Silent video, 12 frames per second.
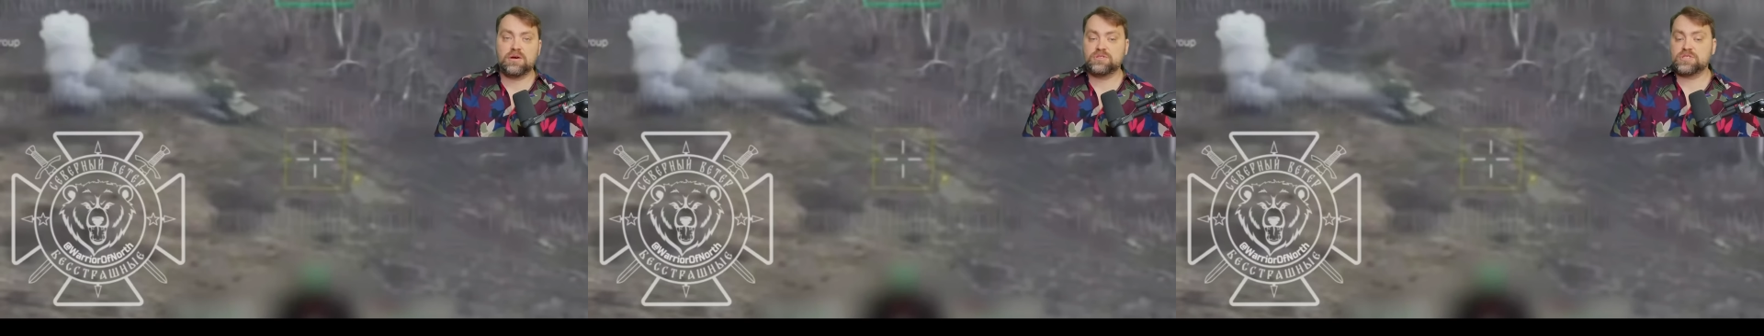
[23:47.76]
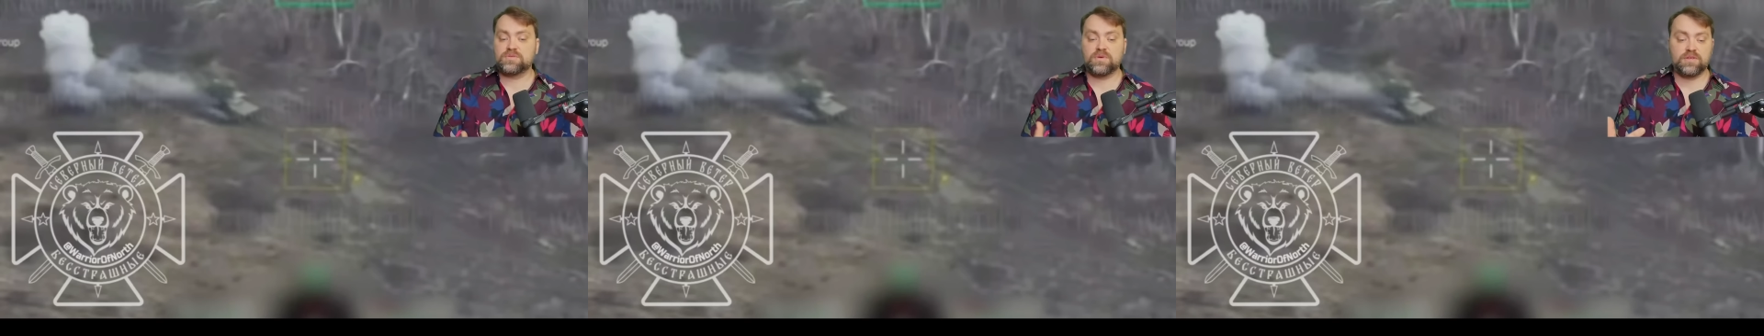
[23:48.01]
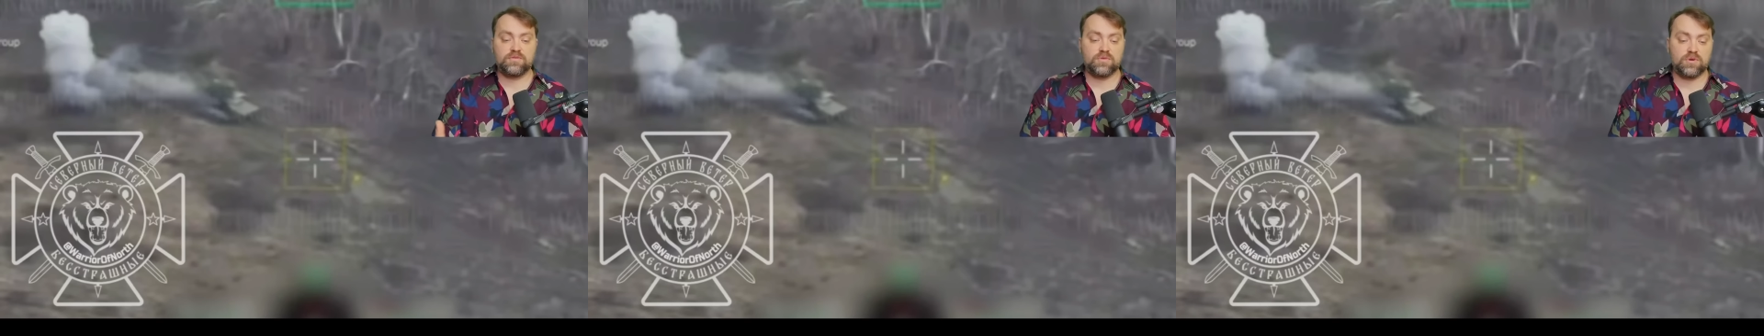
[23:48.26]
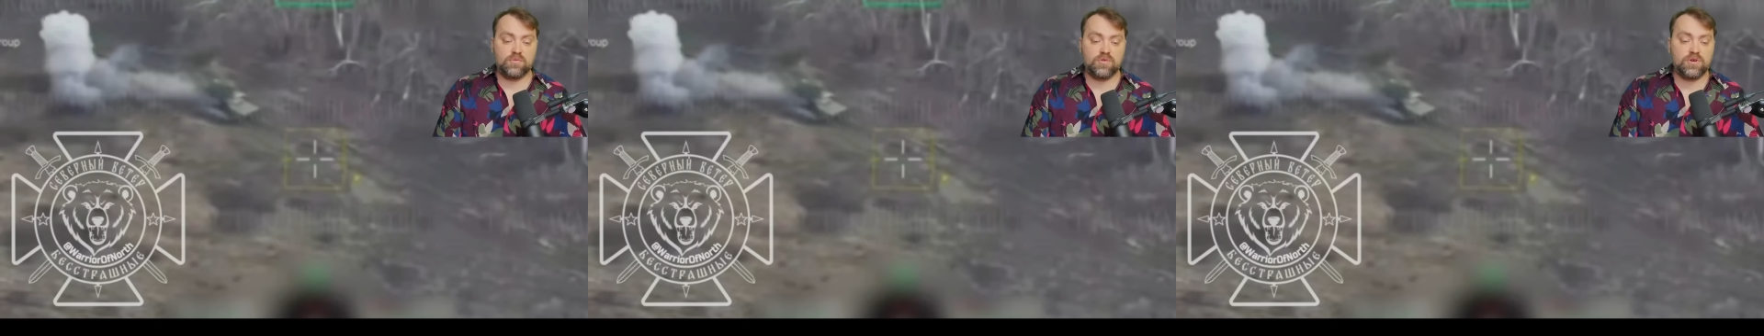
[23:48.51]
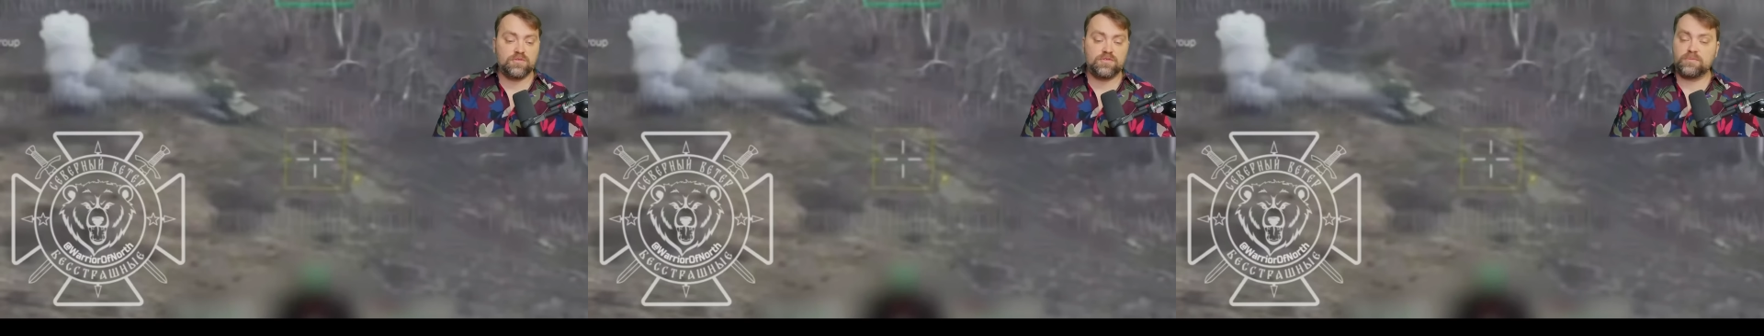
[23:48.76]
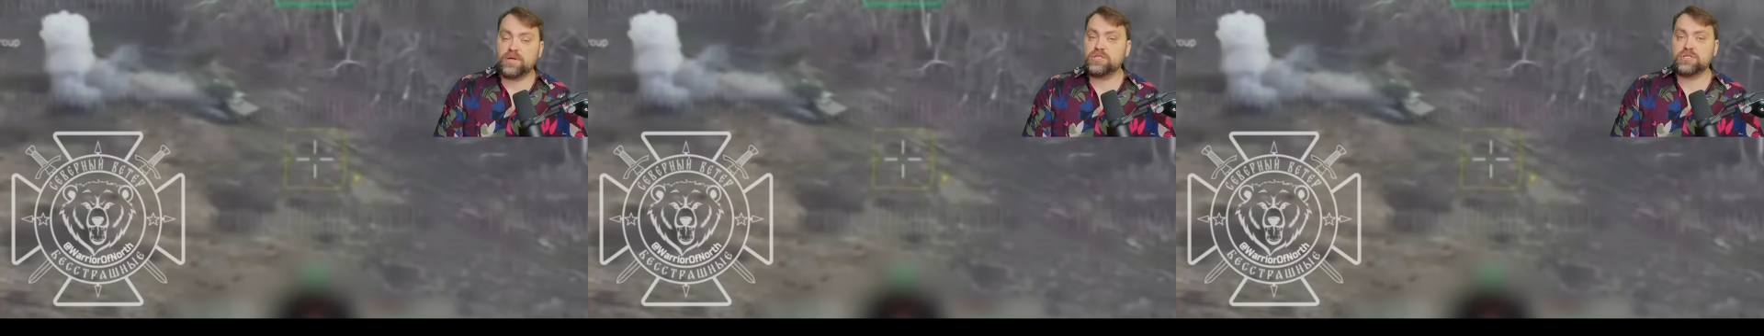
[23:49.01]
I'll just wait for more
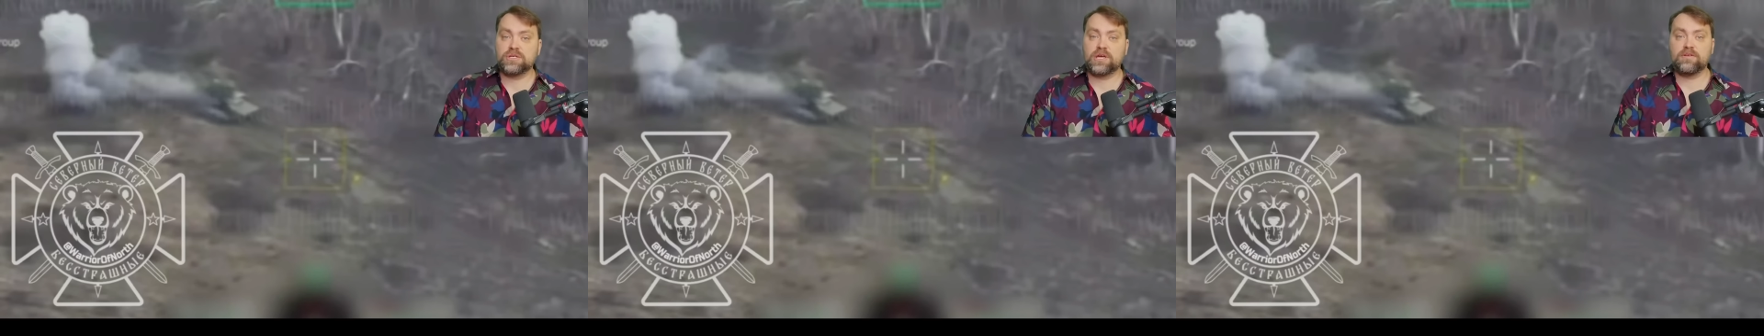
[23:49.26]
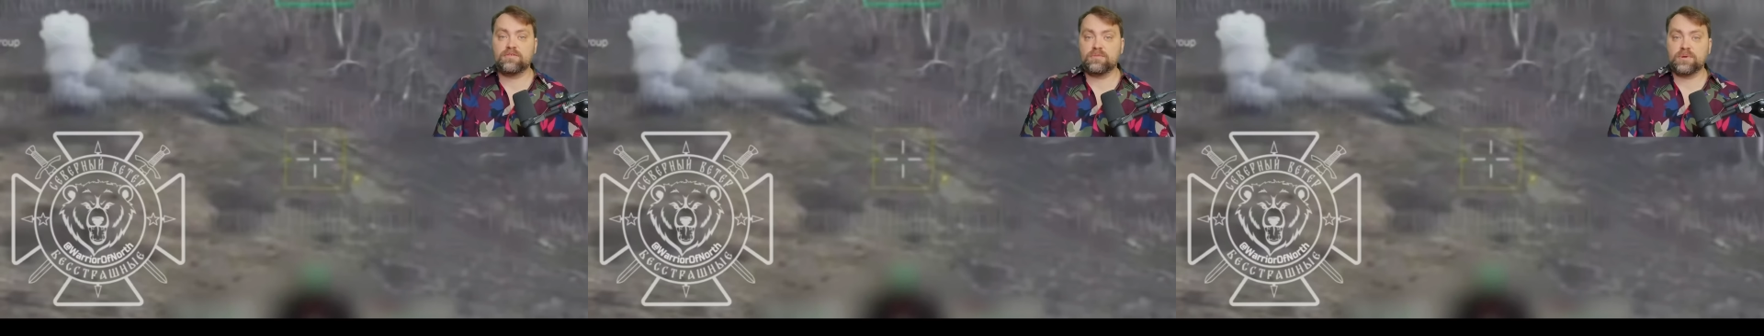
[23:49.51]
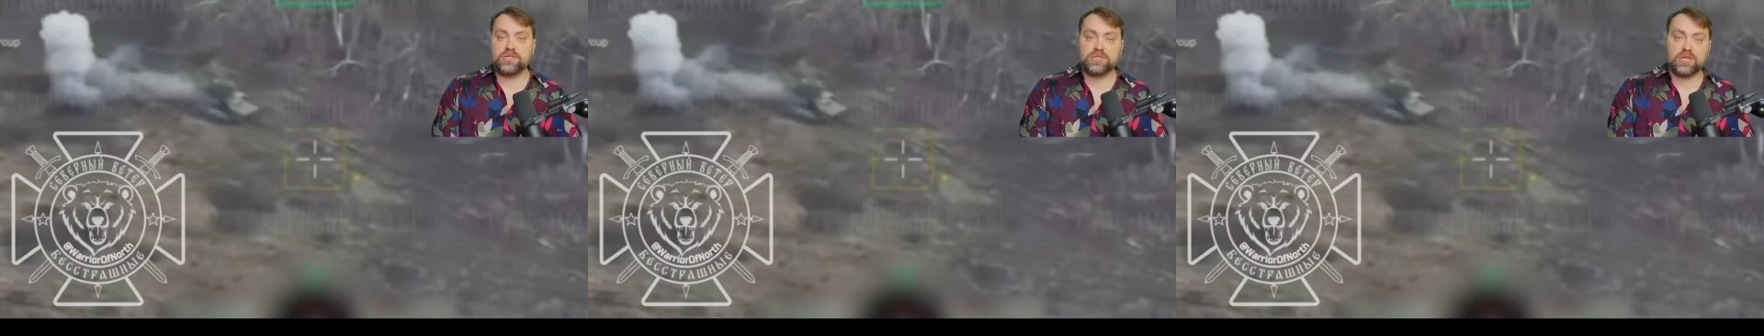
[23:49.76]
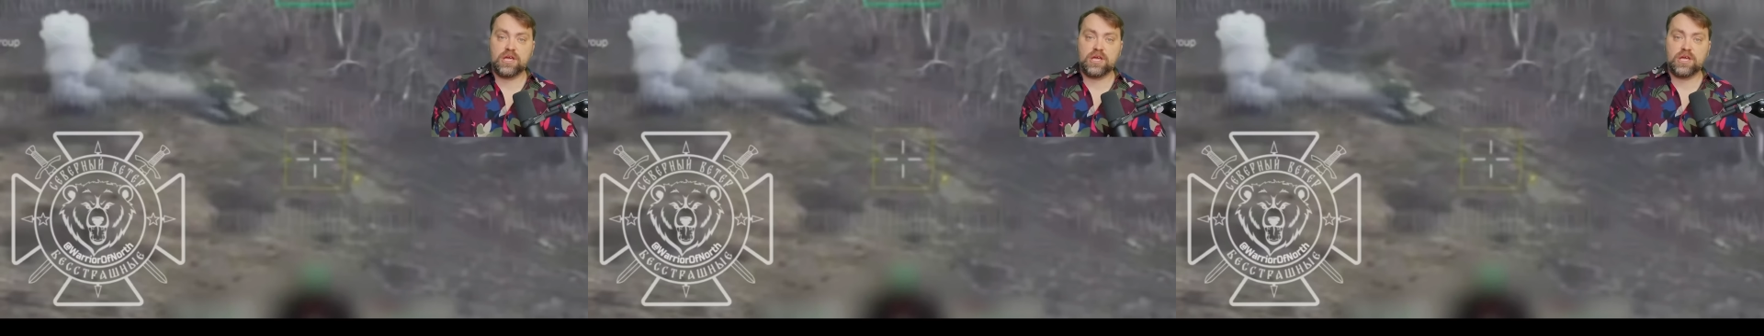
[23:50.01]
information, confirmation